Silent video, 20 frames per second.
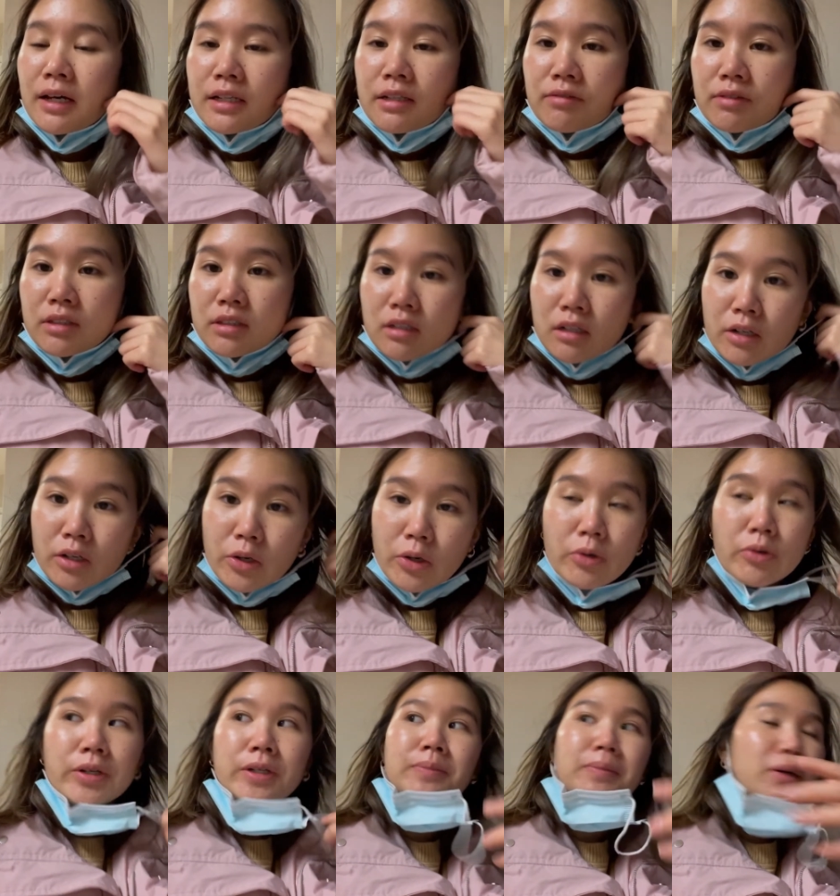even done
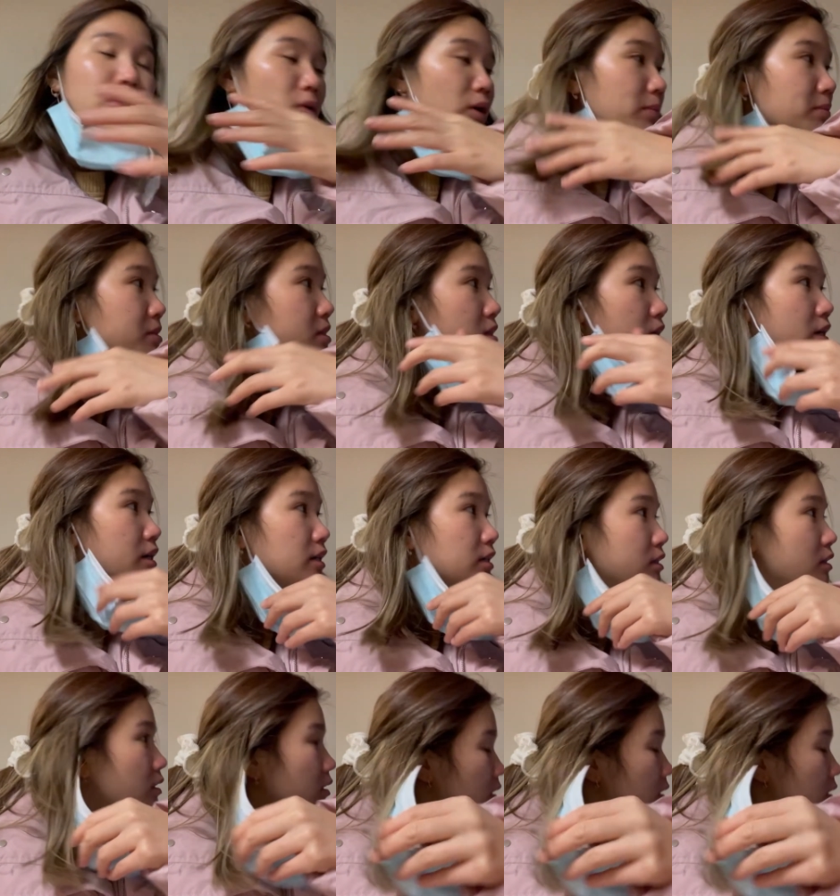coding my website.